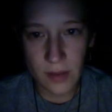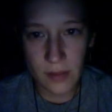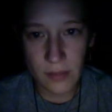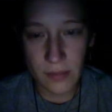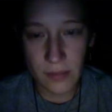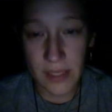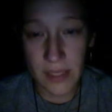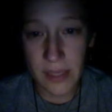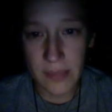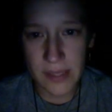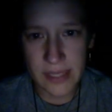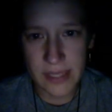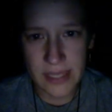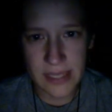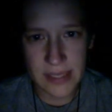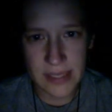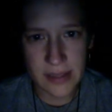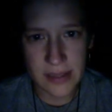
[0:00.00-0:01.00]
My name is
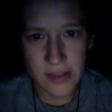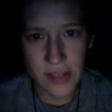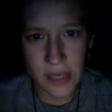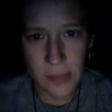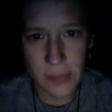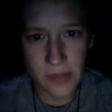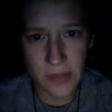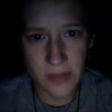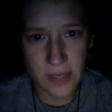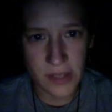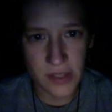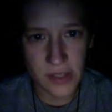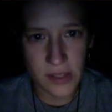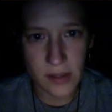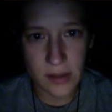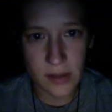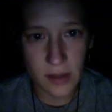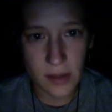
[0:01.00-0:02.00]
Leslie James
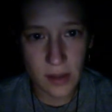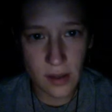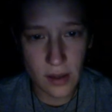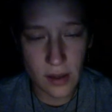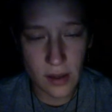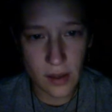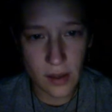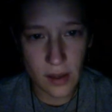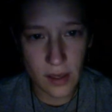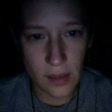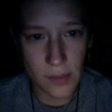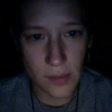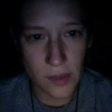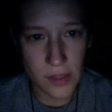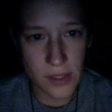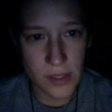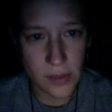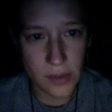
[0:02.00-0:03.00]
Fletcher. I'm
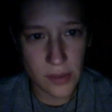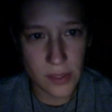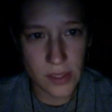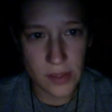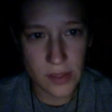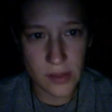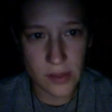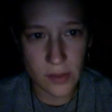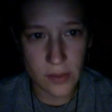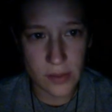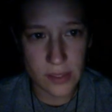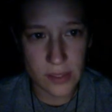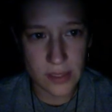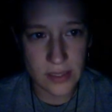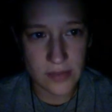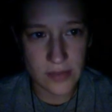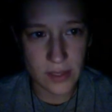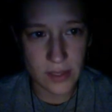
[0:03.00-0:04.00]
33 years old
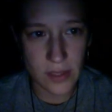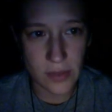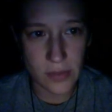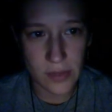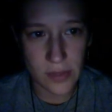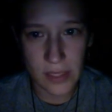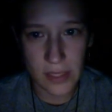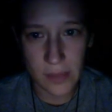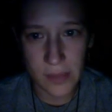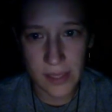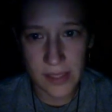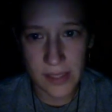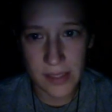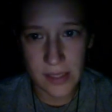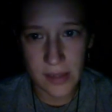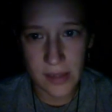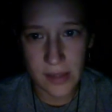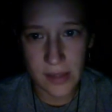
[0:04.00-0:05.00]
and live alone in a
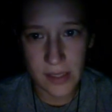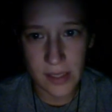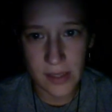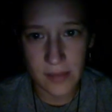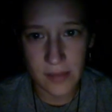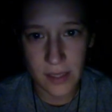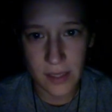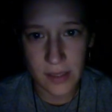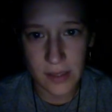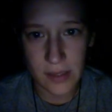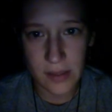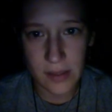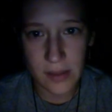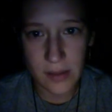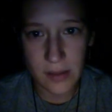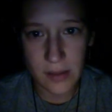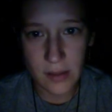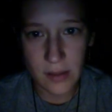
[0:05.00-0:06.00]
manse outside of London.
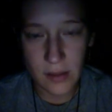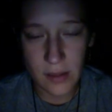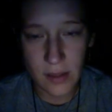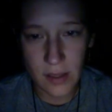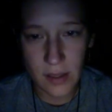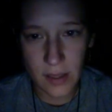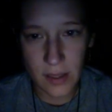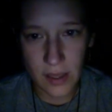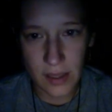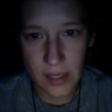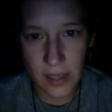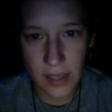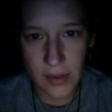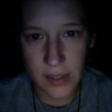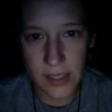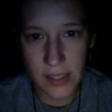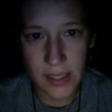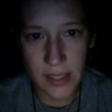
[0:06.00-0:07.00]
I
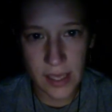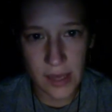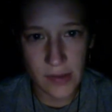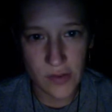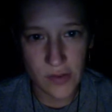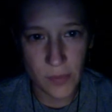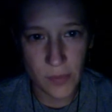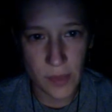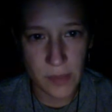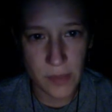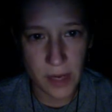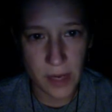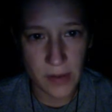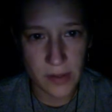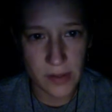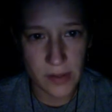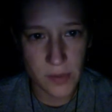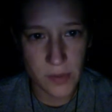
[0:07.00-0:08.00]
inherited the house from my
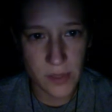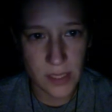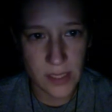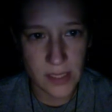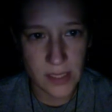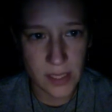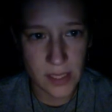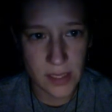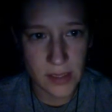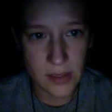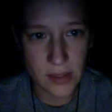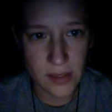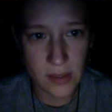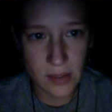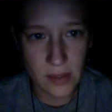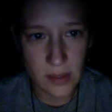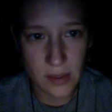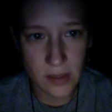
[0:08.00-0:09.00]
parents when they died.
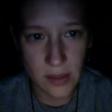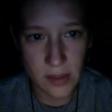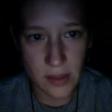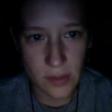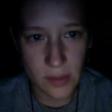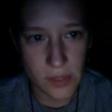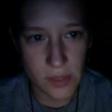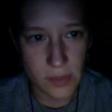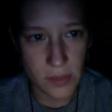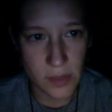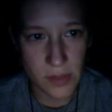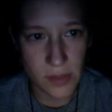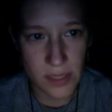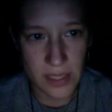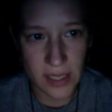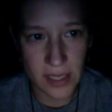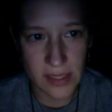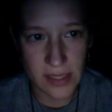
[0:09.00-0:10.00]
It was a
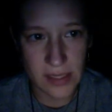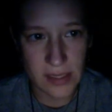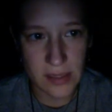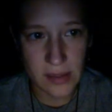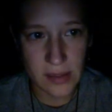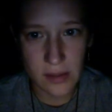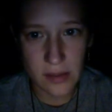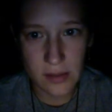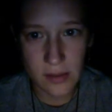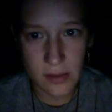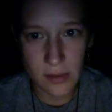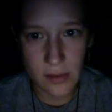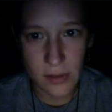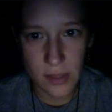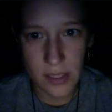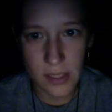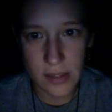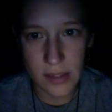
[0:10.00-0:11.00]
boating accident
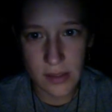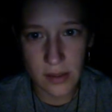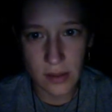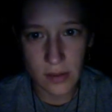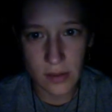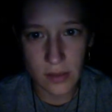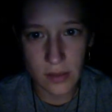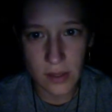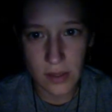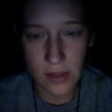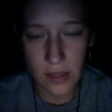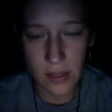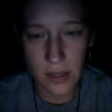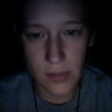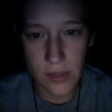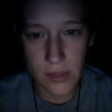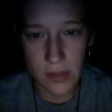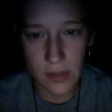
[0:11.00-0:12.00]
3 years ago, and I
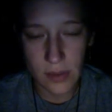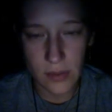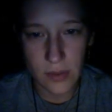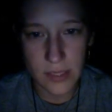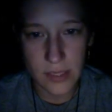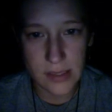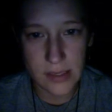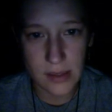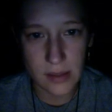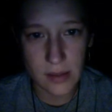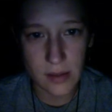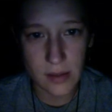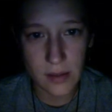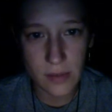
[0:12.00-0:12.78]
was their only son.